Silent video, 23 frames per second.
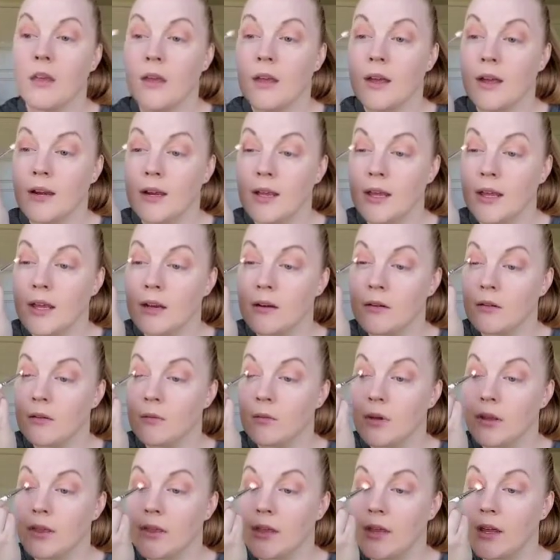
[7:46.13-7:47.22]
And again,
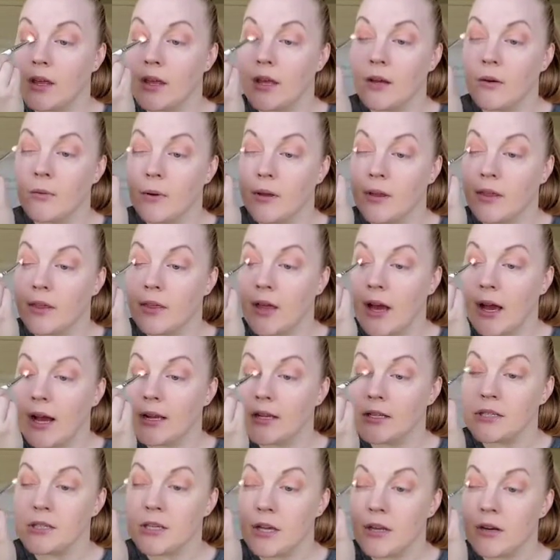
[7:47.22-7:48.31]
with
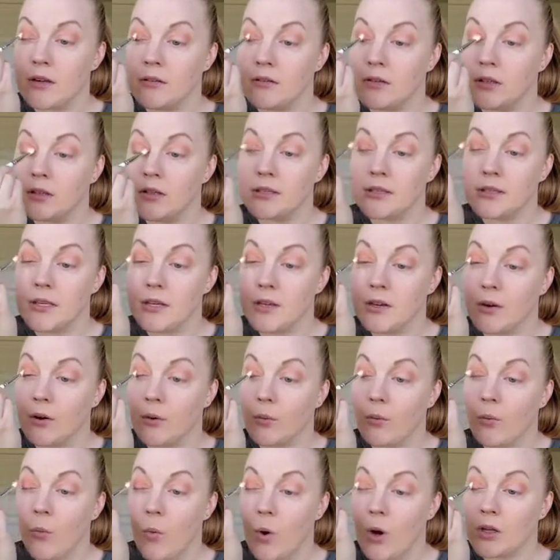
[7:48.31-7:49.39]
eyeshadow looks that
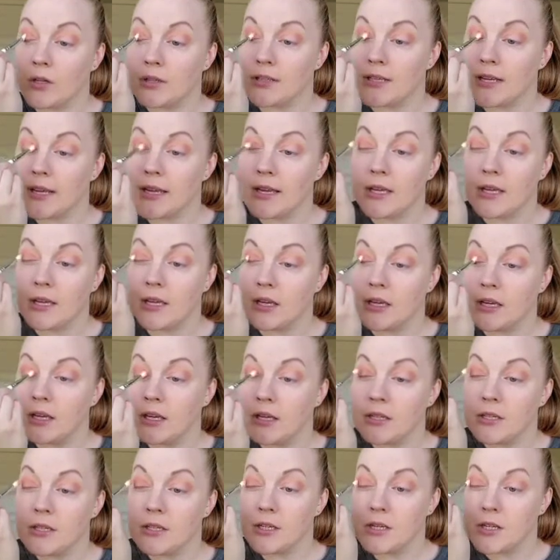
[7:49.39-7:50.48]
you're wanting
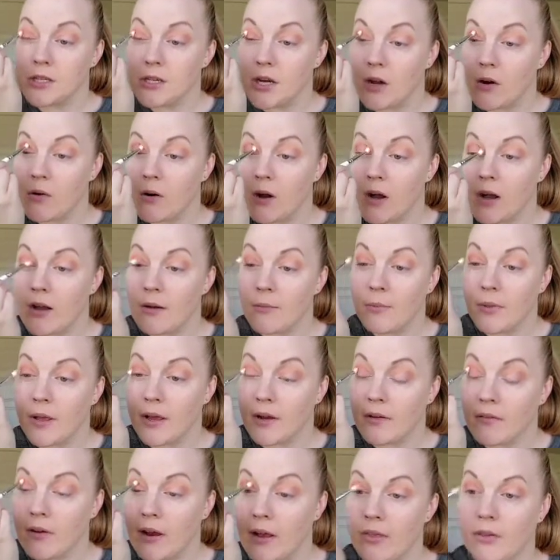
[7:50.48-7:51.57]
to show up,
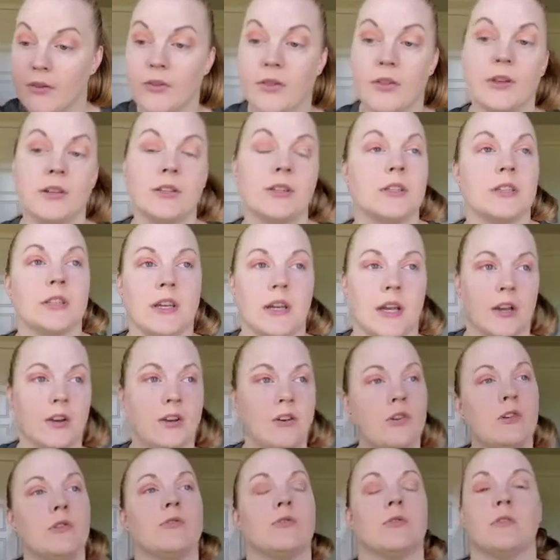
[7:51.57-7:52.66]
like rather than just like a
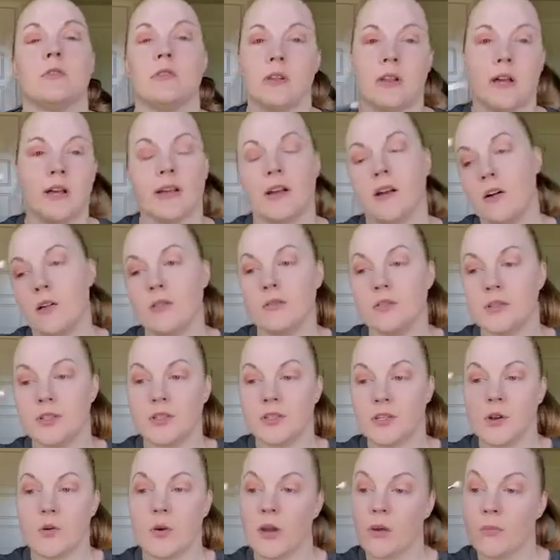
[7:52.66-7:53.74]
neutral, like, oh, just
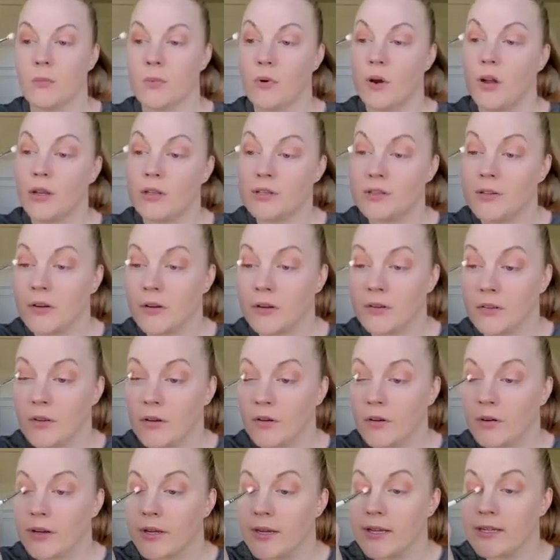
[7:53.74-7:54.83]
a quick bronzer in the
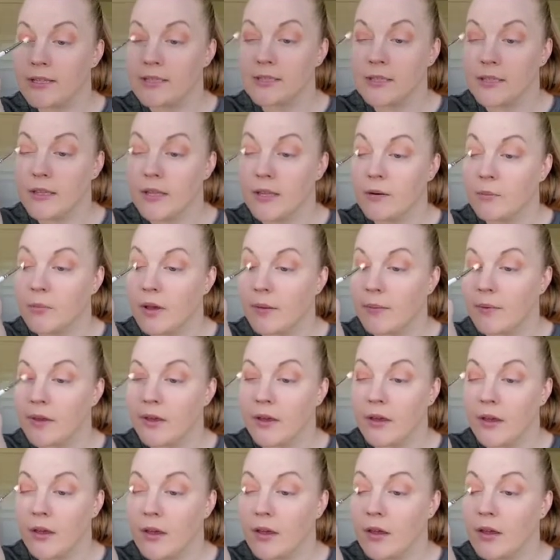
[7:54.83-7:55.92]
crease and then maybe
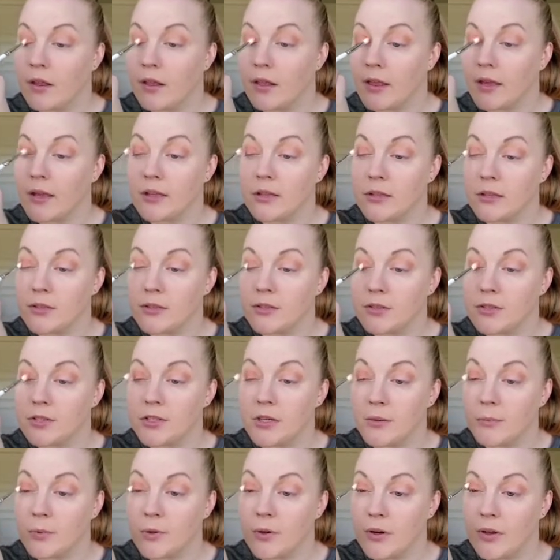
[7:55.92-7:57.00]
like a little
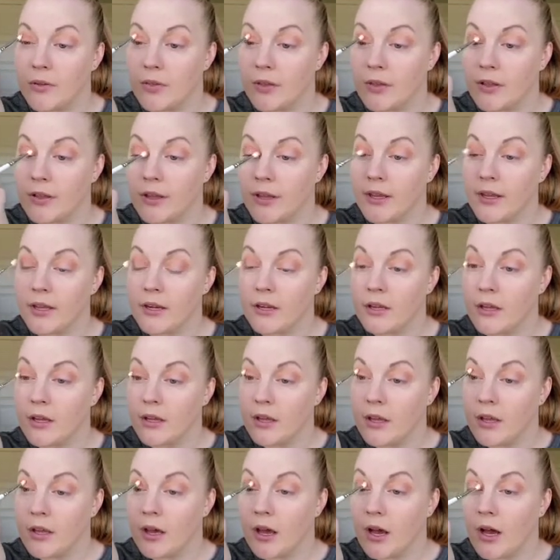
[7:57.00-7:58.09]
shimmer on the lid,
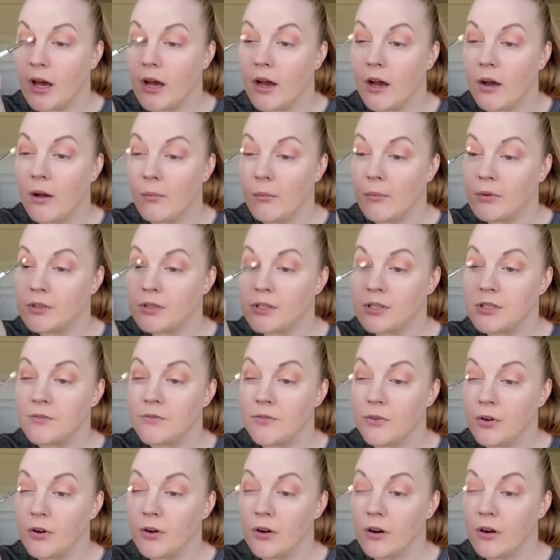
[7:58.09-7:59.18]
just
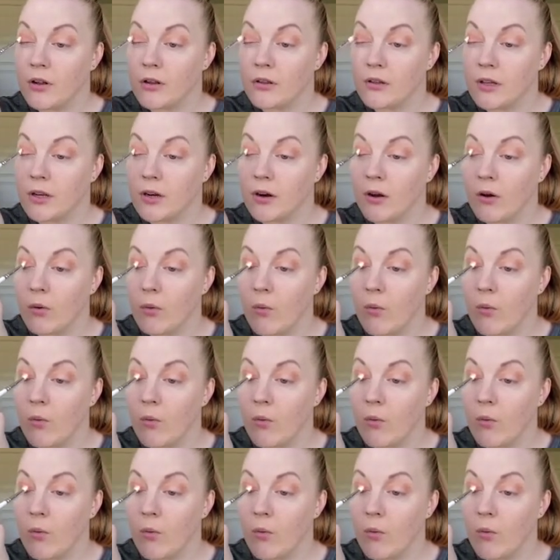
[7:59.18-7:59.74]
for, you know, a